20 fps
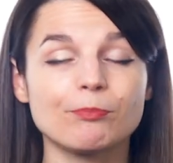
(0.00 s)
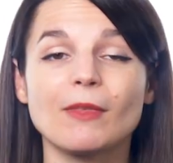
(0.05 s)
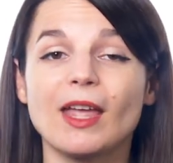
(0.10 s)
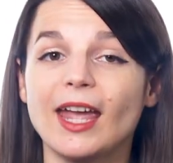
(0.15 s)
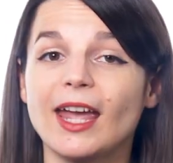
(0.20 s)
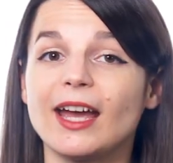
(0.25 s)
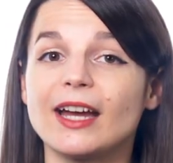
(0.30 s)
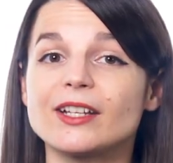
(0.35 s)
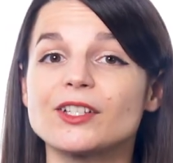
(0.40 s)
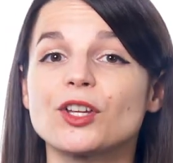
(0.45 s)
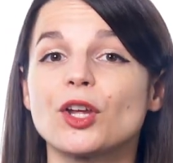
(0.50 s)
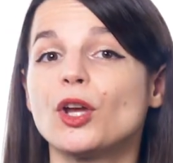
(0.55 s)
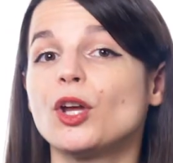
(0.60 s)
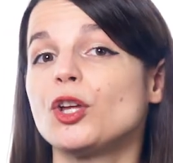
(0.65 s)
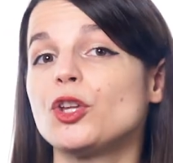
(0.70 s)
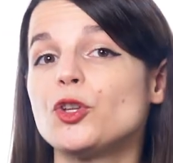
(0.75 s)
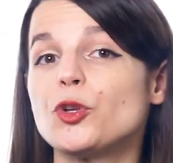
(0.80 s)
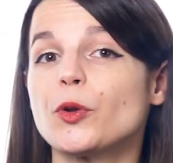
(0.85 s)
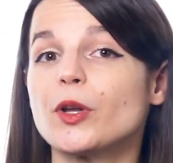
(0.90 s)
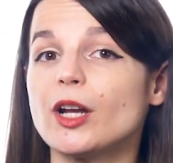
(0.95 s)
And
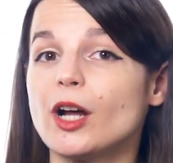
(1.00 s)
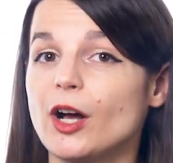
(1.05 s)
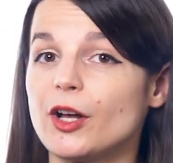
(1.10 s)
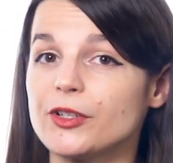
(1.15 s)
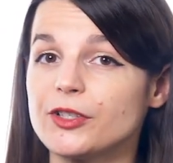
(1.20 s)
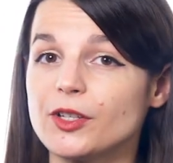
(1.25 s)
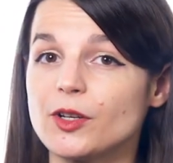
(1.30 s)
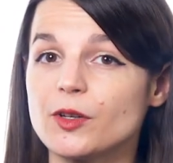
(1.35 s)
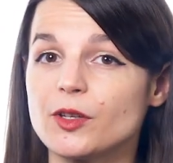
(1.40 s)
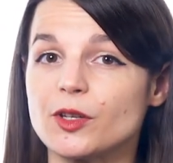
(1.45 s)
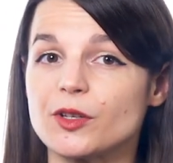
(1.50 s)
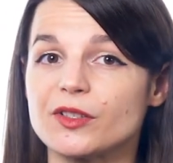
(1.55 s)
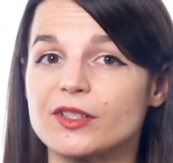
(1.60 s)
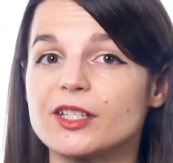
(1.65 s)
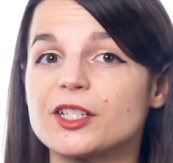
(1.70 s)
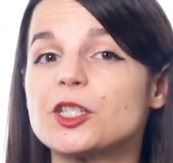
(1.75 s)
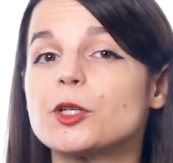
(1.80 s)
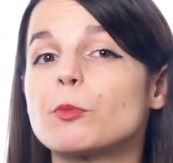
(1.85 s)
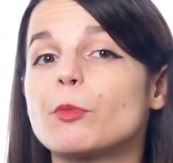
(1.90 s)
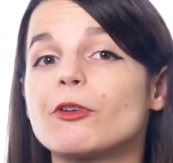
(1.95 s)
you can also use
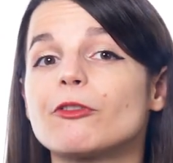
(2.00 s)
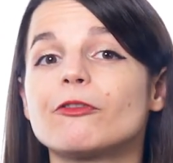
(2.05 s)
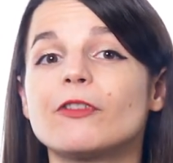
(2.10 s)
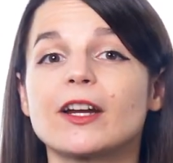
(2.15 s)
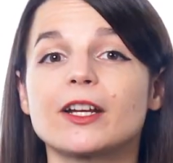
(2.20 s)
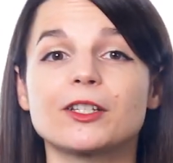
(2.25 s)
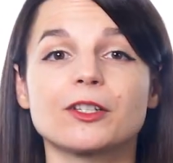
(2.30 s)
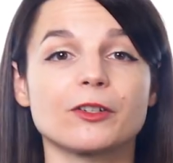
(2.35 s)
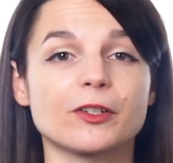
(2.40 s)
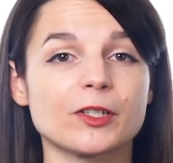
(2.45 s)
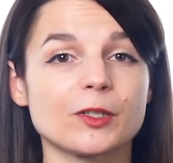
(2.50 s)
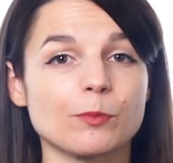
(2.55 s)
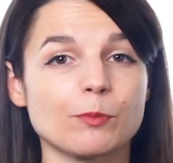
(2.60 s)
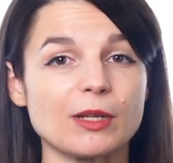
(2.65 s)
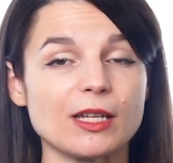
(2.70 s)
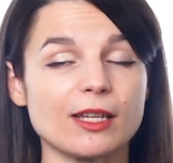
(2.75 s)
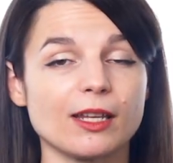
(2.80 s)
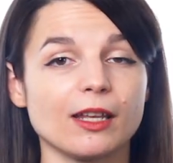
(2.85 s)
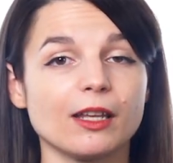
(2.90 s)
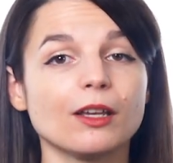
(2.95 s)
it to perfect your
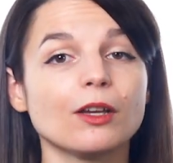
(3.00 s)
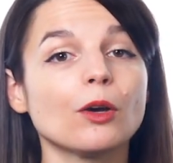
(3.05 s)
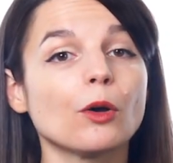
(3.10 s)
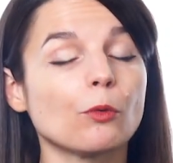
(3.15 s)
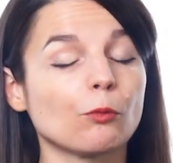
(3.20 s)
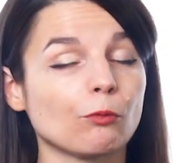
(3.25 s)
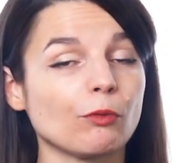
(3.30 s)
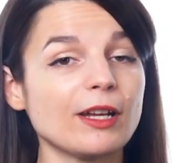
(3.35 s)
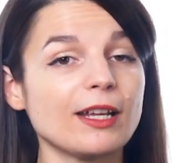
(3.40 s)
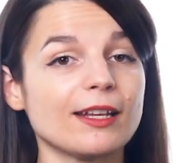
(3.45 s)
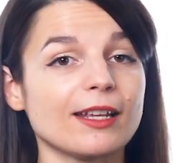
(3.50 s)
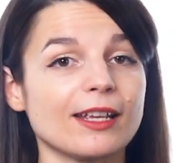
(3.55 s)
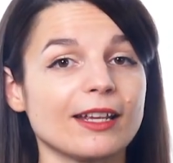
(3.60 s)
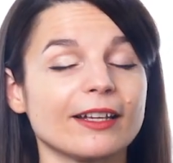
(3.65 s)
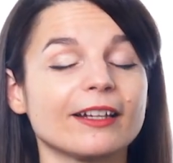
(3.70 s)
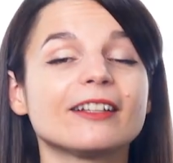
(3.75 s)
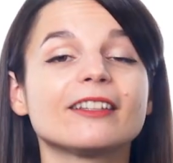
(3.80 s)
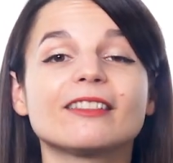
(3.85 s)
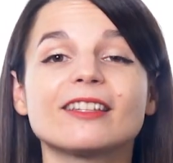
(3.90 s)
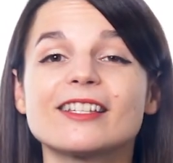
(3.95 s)
speaking,
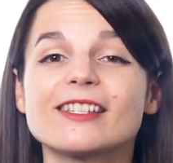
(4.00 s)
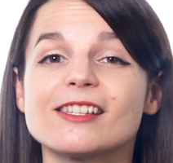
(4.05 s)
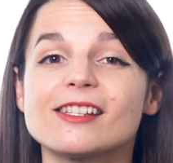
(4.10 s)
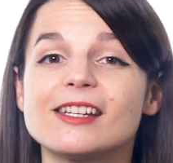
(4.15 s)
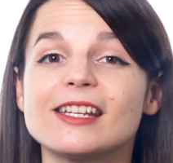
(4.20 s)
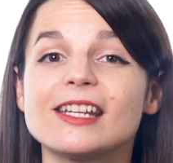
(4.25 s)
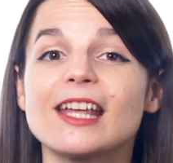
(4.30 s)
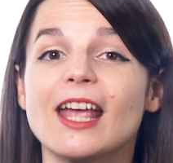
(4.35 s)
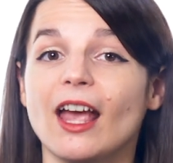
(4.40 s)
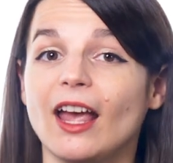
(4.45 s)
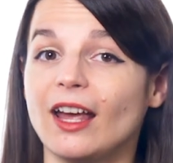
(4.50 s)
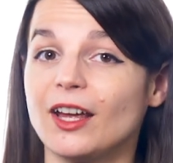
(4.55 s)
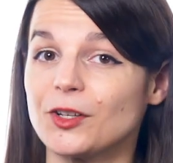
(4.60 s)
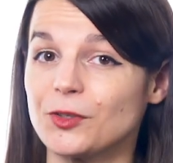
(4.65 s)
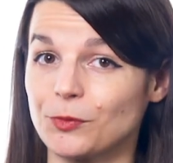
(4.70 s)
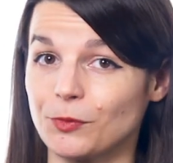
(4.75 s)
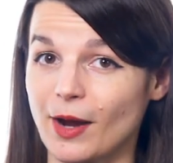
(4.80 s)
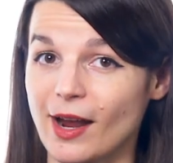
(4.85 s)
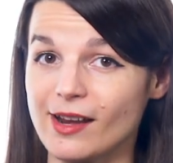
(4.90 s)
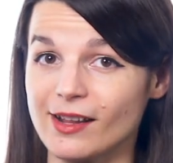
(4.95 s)
reading, listening, and
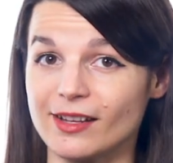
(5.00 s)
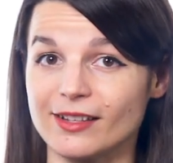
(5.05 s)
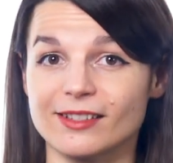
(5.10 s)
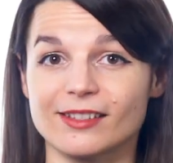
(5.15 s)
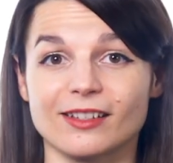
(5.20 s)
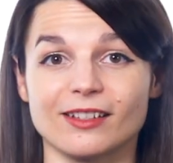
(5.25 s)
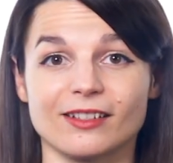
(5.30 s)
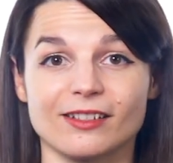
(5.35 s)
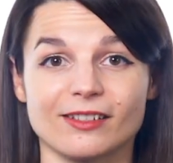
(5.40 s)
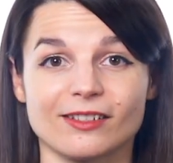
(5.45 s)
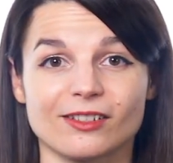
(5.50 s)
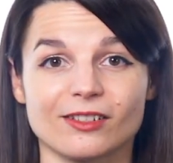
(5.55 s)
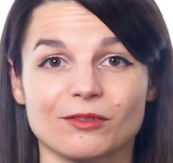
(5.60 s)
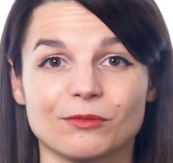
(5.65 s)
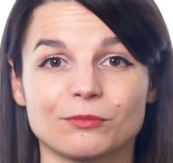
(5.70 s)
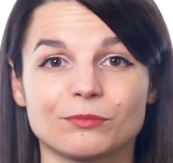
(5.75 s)
writing skills.